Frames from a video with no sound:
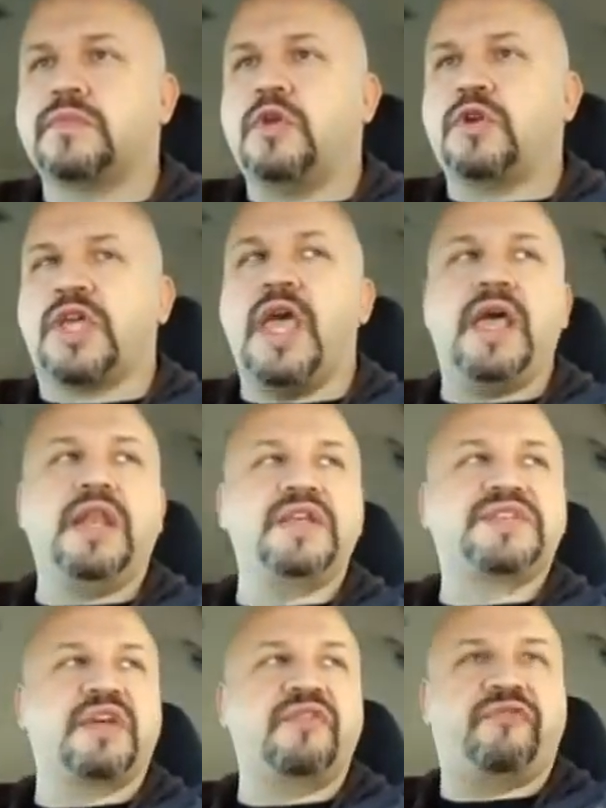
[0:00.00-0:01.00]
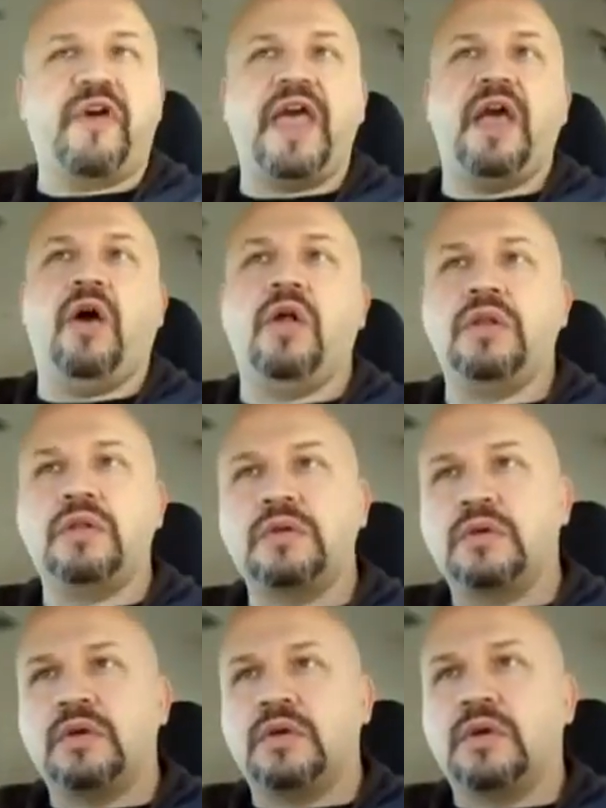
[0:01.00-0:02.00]
Your kidneys could fail.
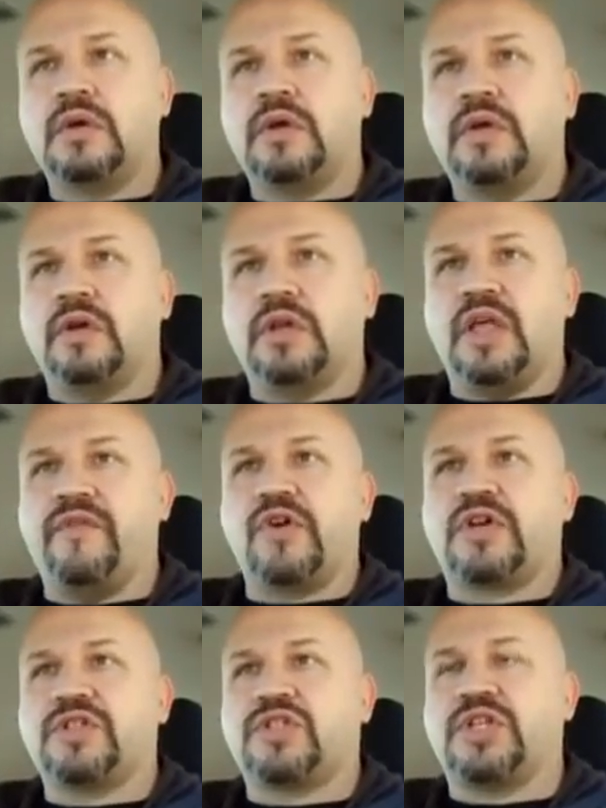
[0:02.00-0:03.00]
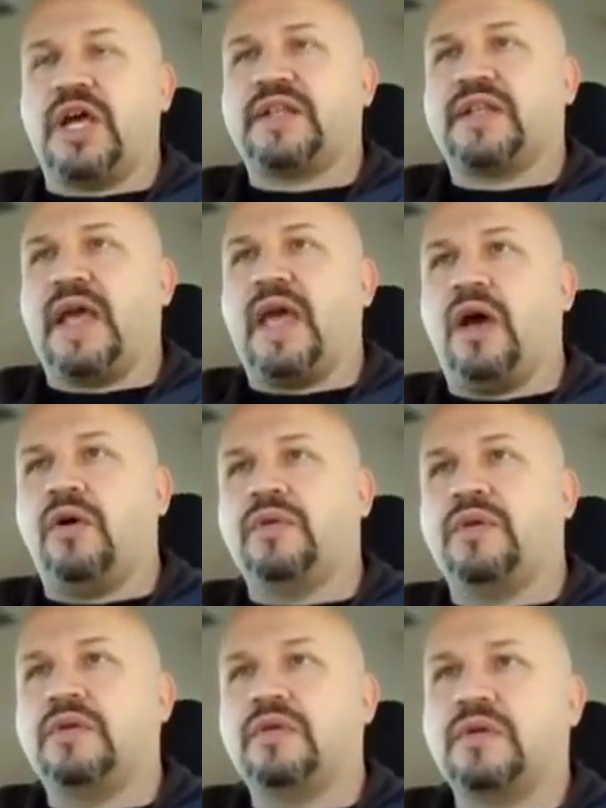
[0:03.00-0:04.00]
Your liver could shut down.